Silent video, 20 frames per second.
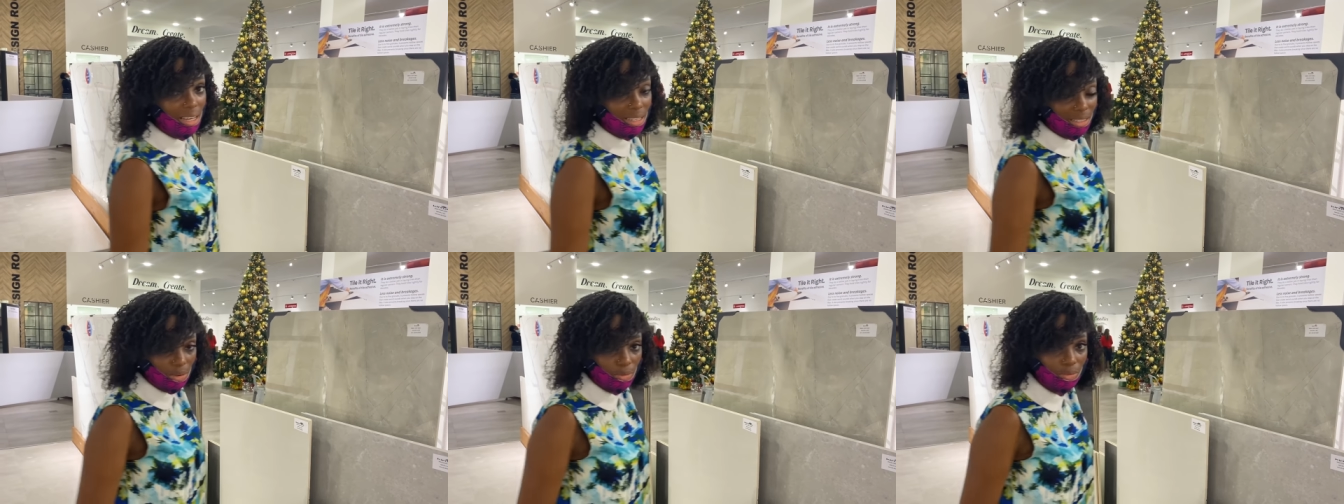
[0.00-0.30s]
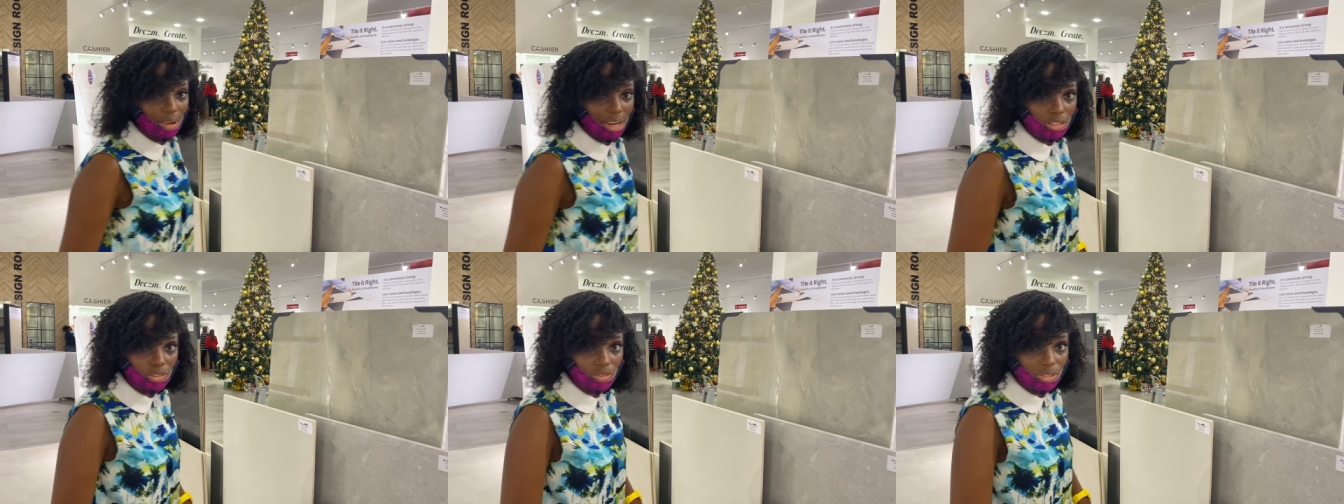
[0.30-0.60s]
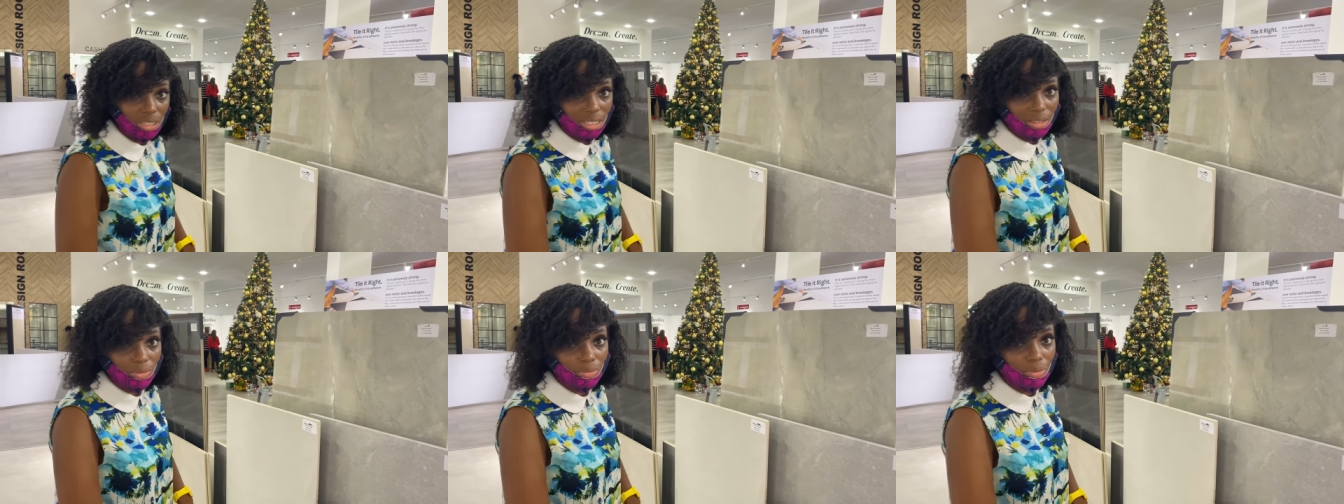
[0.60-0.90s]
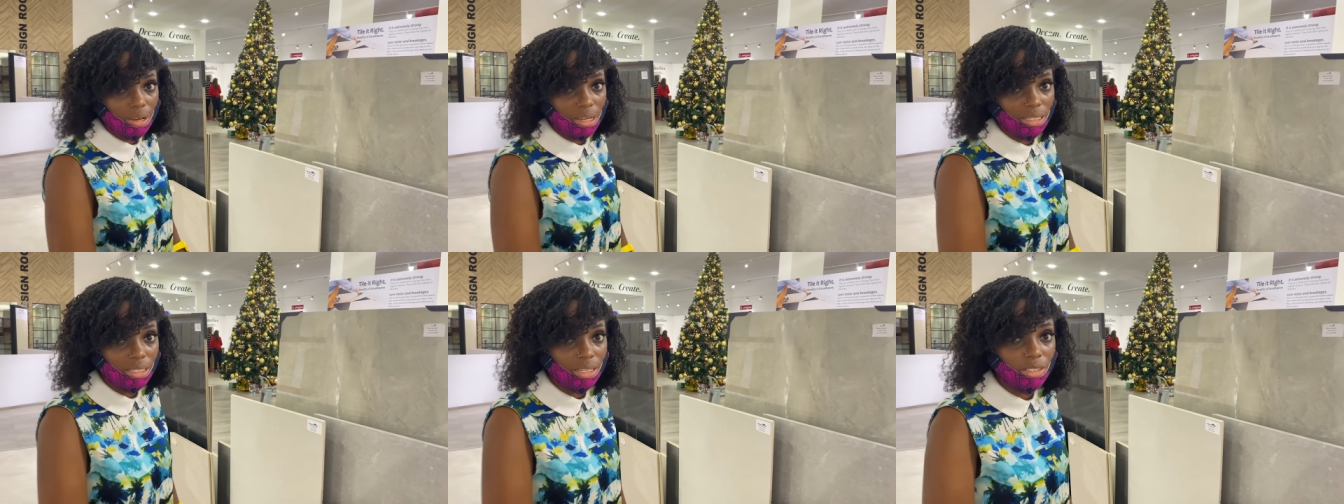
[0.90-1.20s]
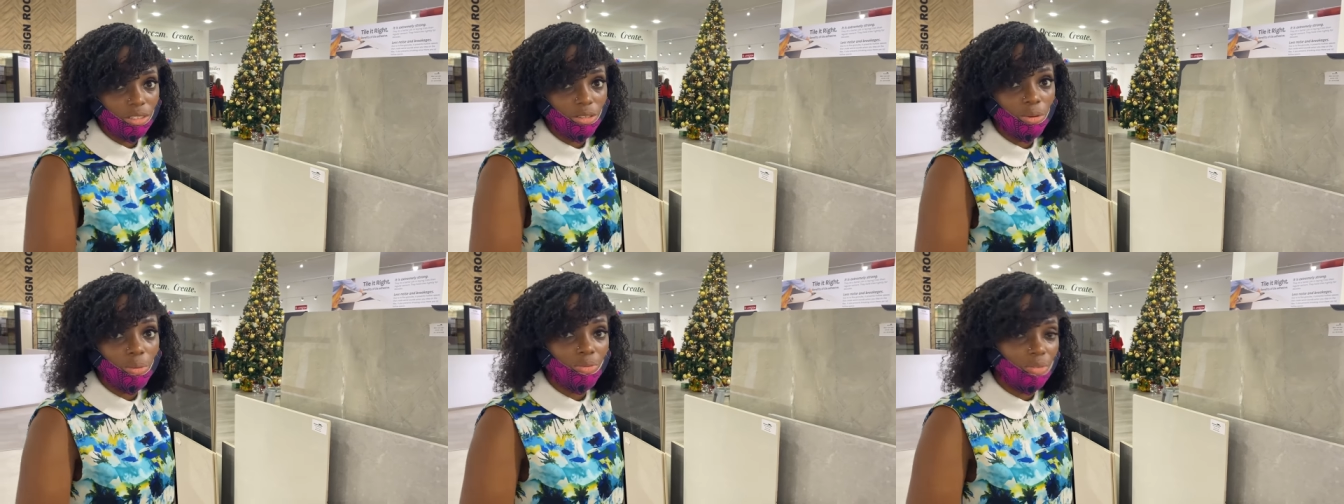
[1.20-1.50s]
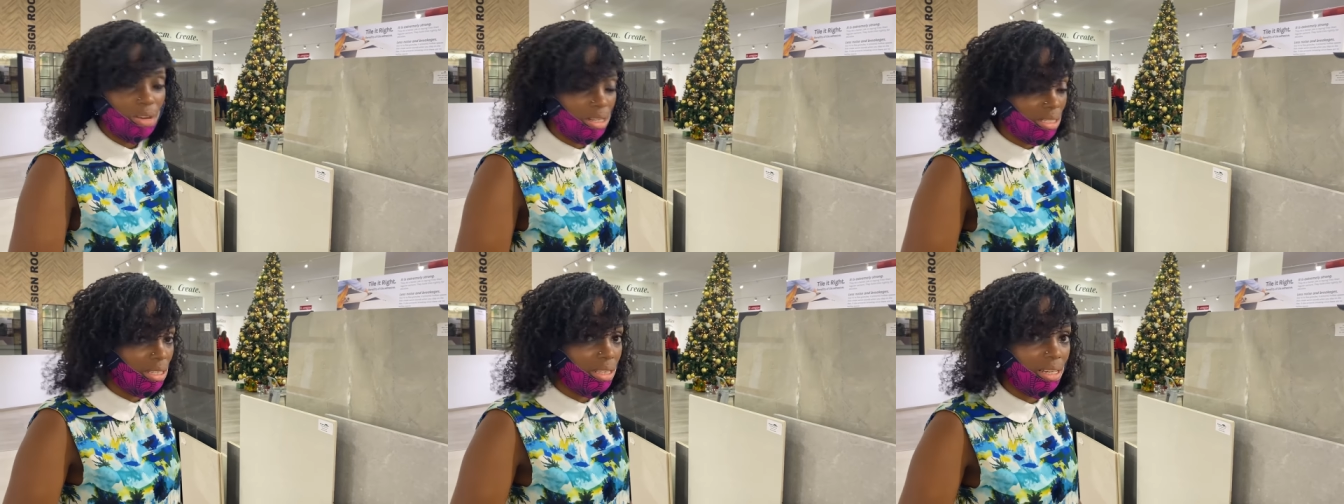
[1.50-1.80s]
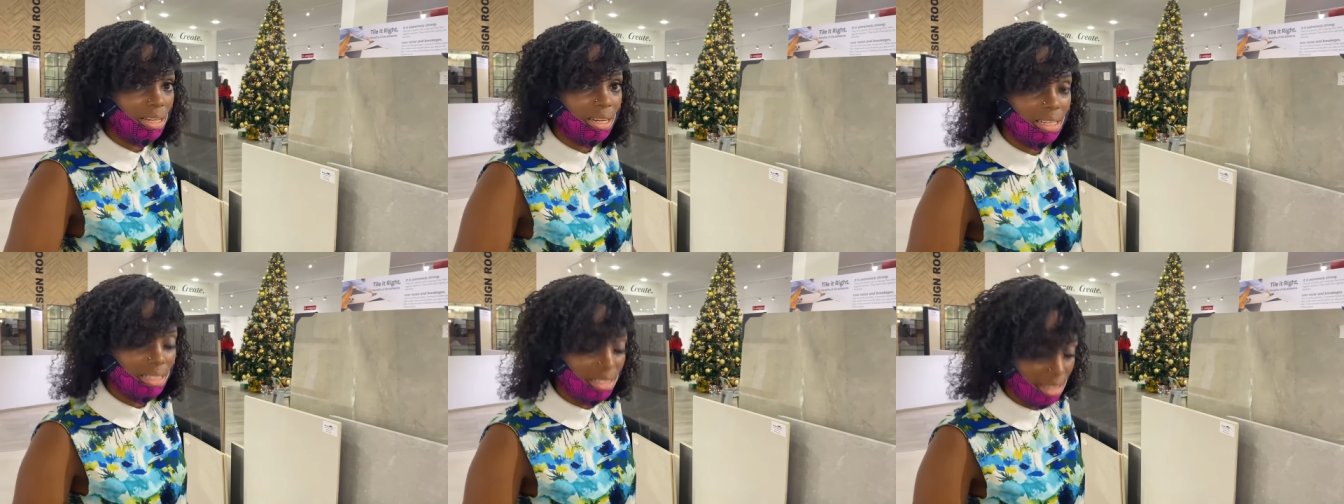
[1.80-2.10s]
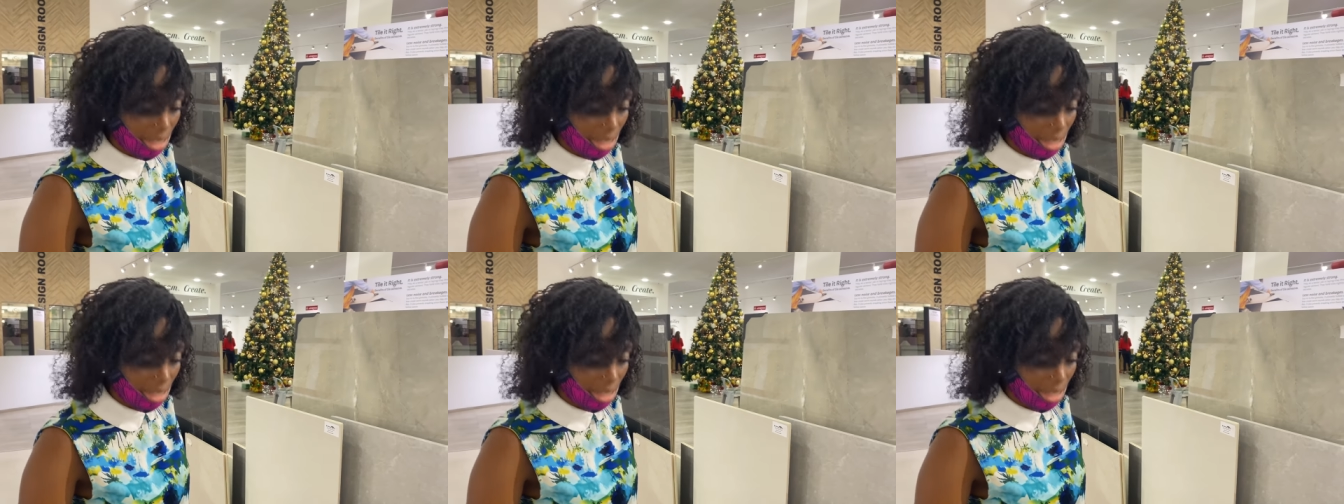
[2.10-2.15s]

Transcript: that it's a factory defect and it's not with us, and they're going to